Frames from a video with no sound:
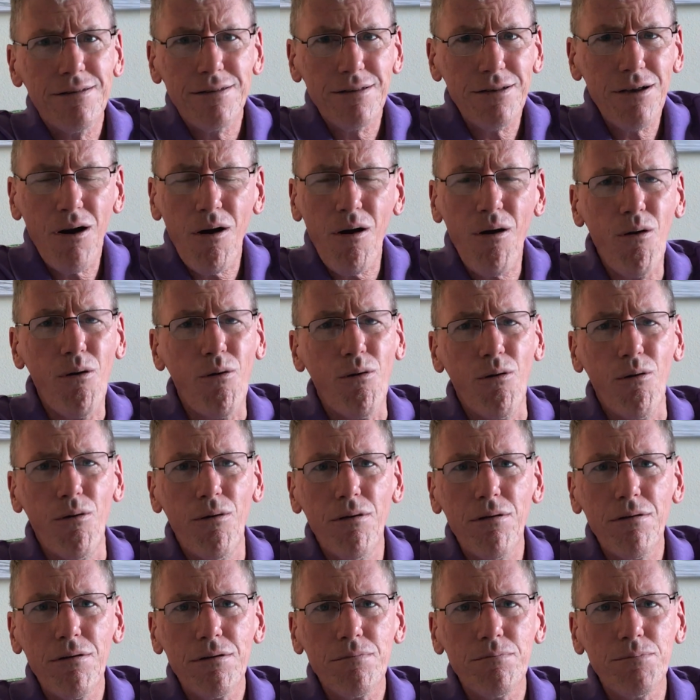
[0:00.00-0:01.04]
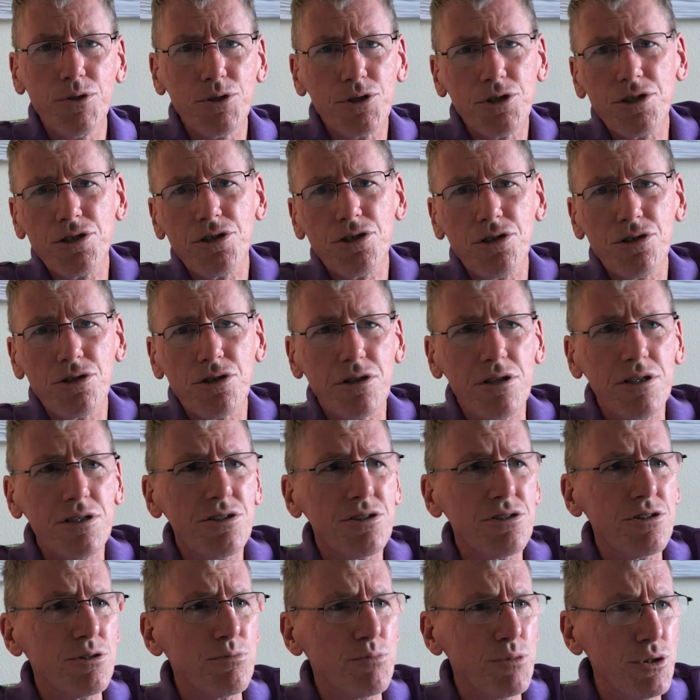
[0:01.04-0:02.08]
No. Musicians
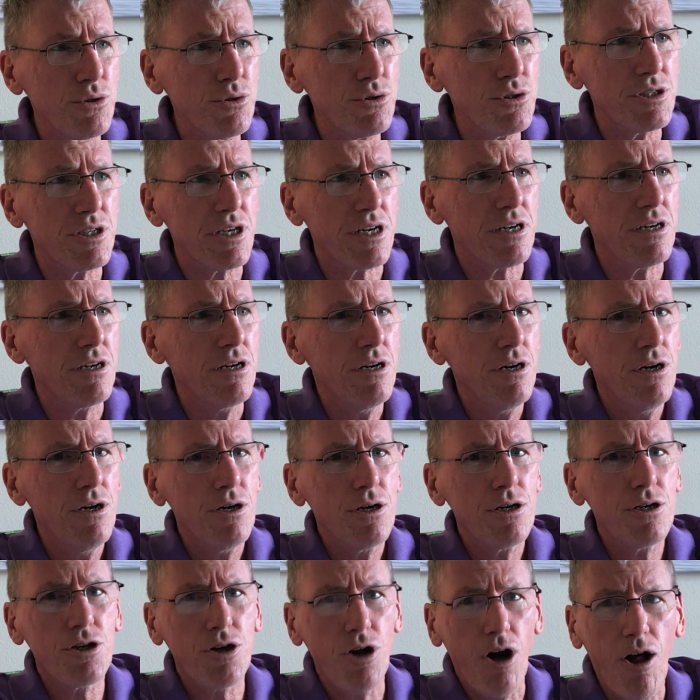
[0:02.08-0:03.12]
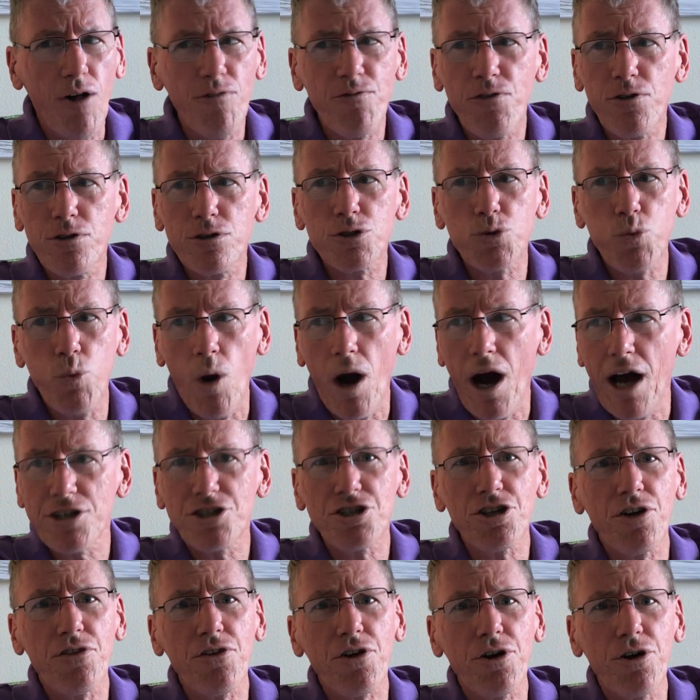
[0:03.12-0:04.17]
listen to music. Golfers
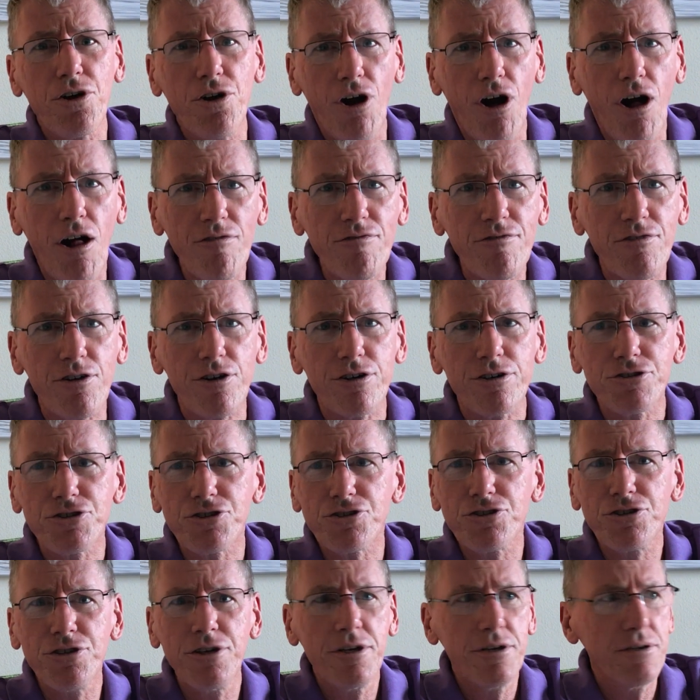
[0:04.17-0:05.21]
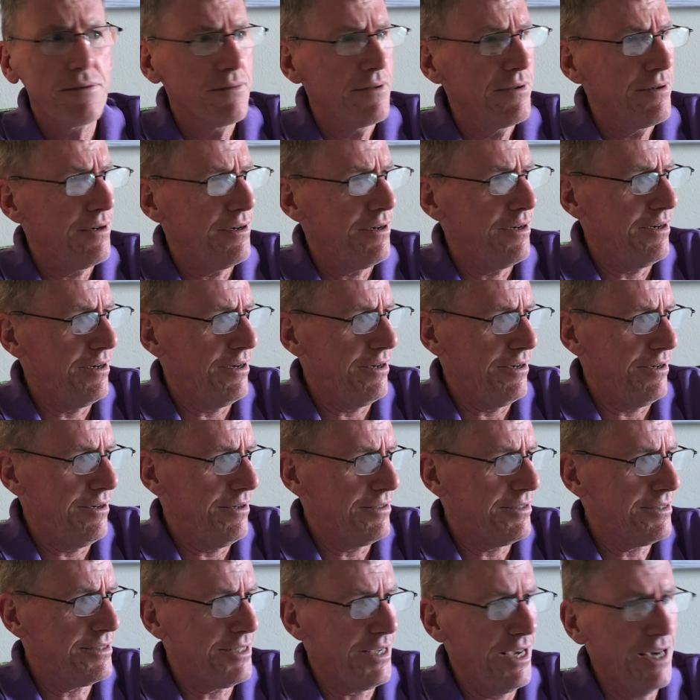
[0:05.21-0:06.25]
watch other golfers.
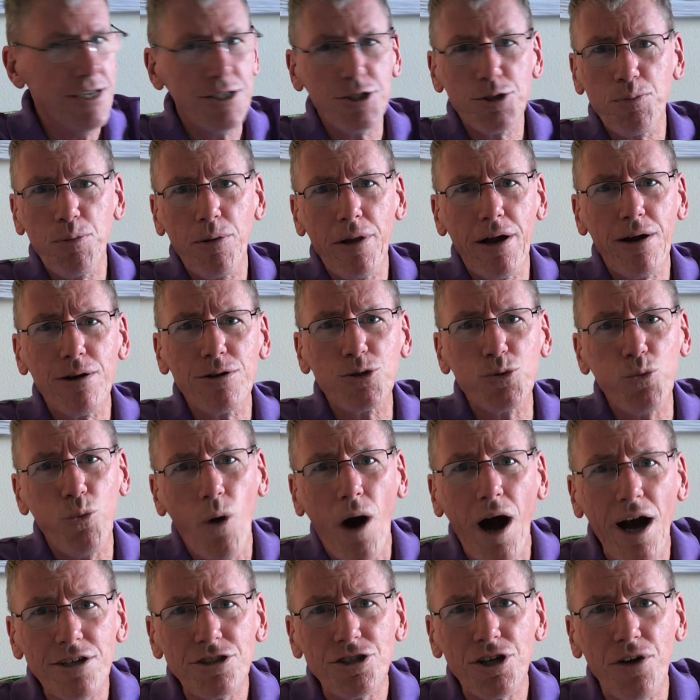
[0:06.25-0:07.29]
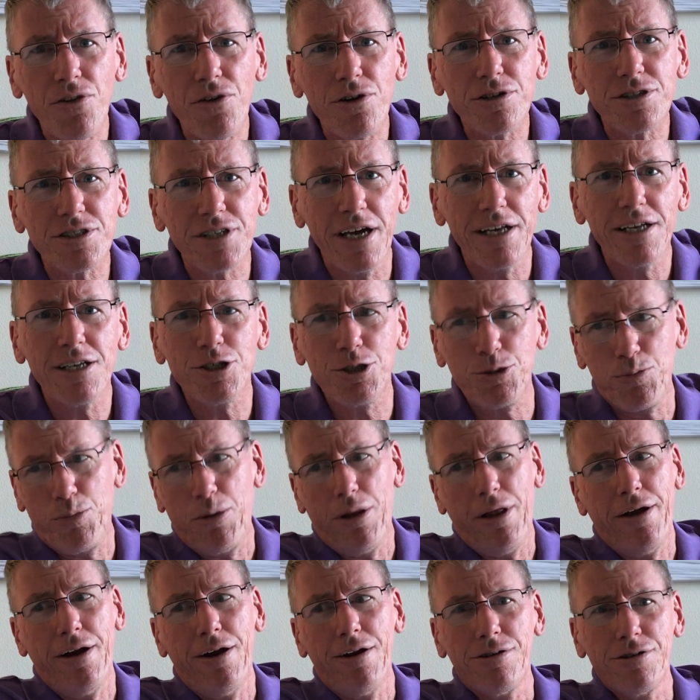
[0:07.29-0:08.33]
Tennis players watch other tennis
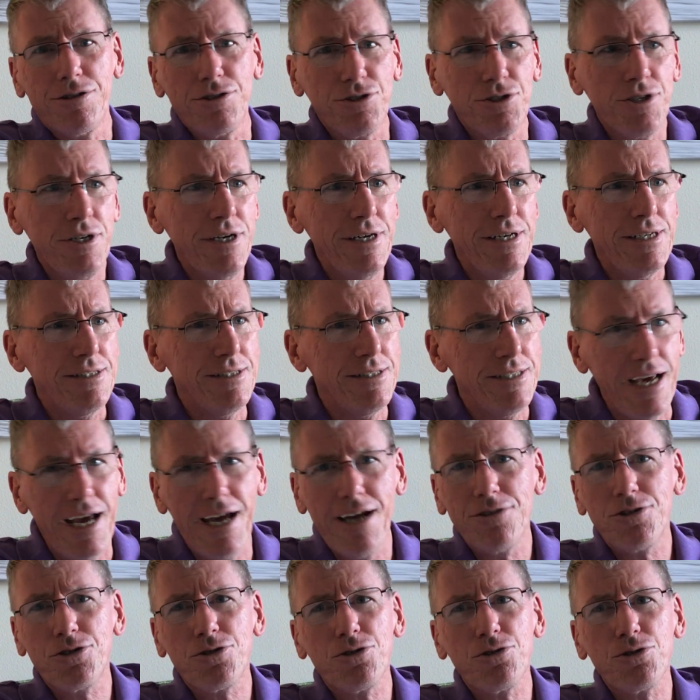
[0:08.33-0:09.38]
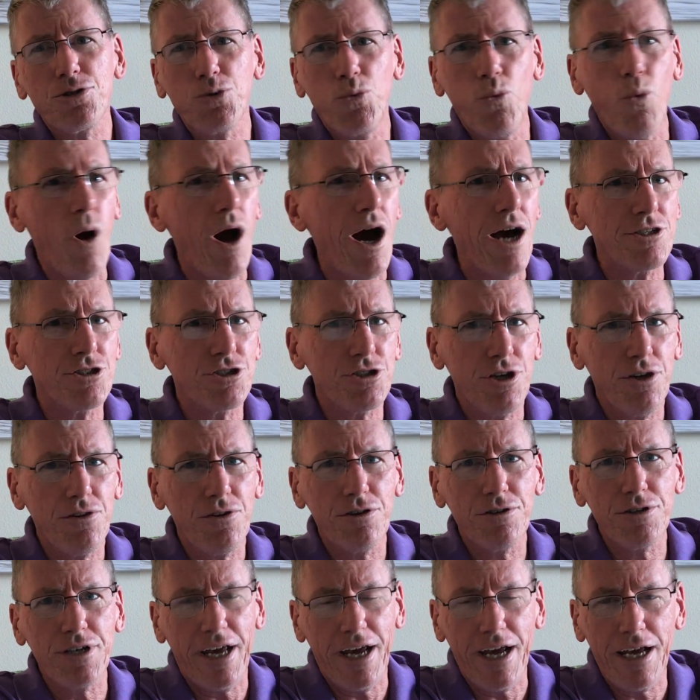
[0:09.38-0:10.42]
players. Dancers watch
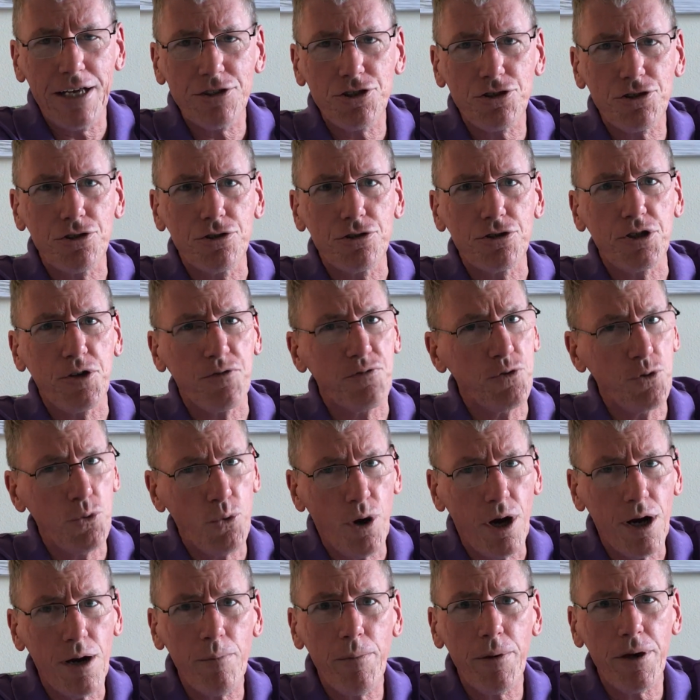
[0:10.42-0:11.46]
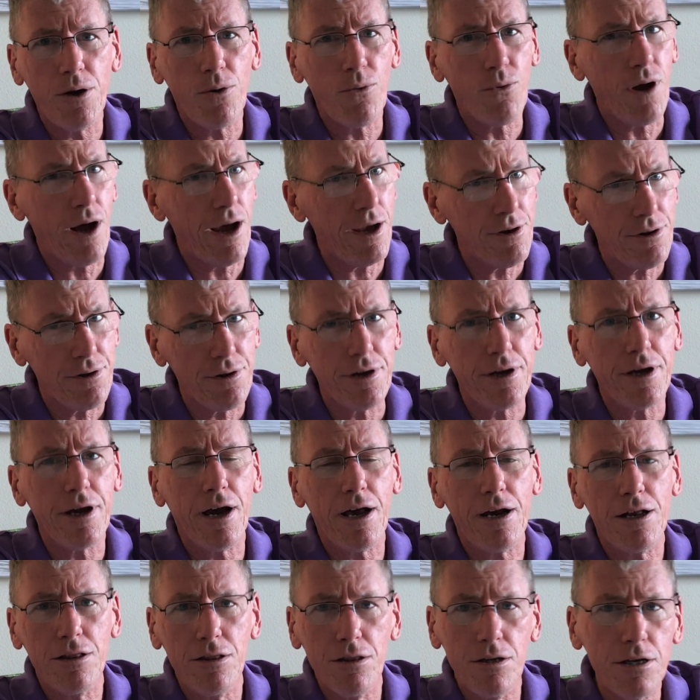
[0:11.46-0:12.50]
other dancers. If you want to be a writer, you
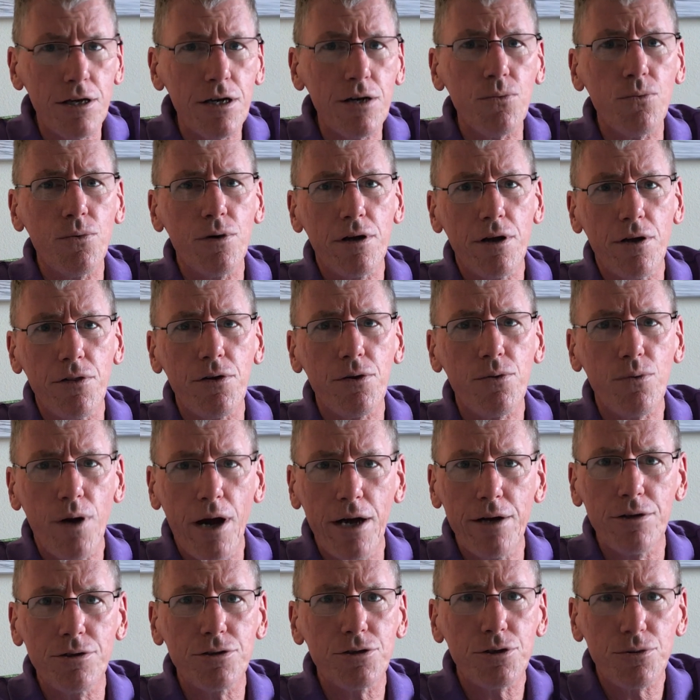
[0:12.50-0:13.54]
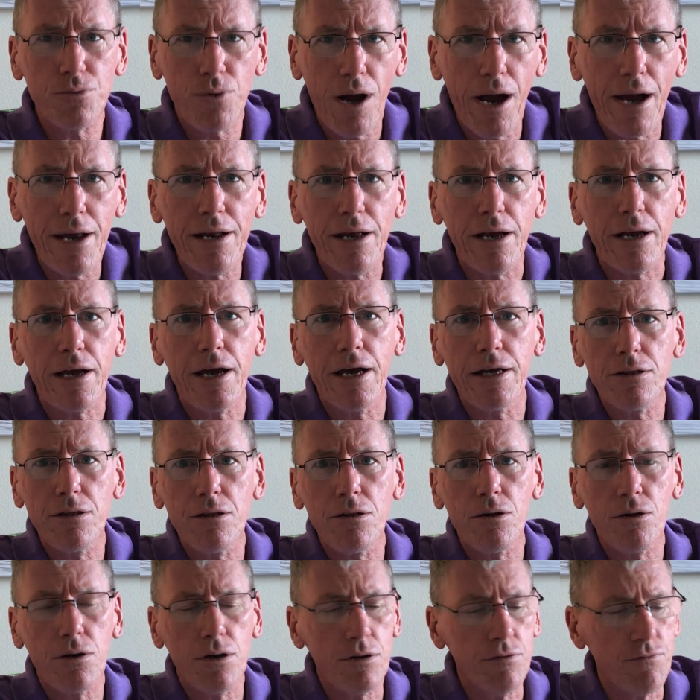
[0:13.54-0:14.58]
got to look at what other writers are writing
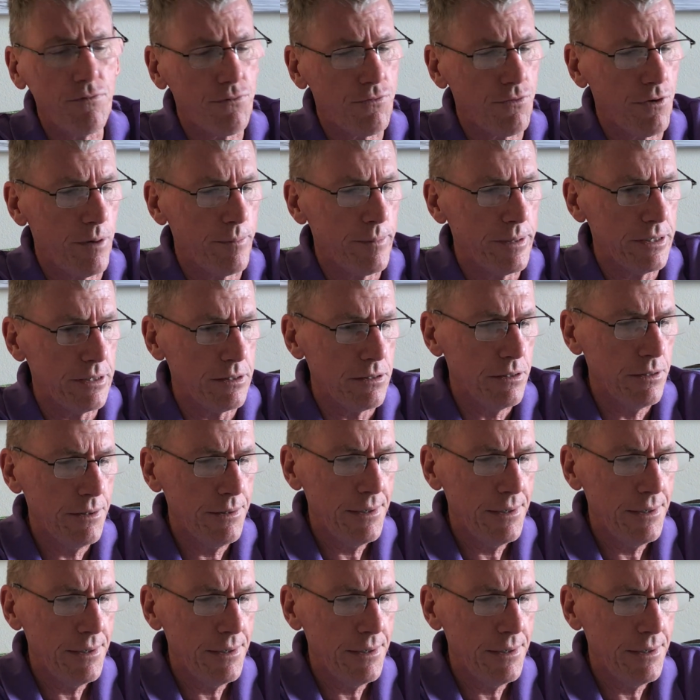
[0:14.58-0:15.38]
and learn from it.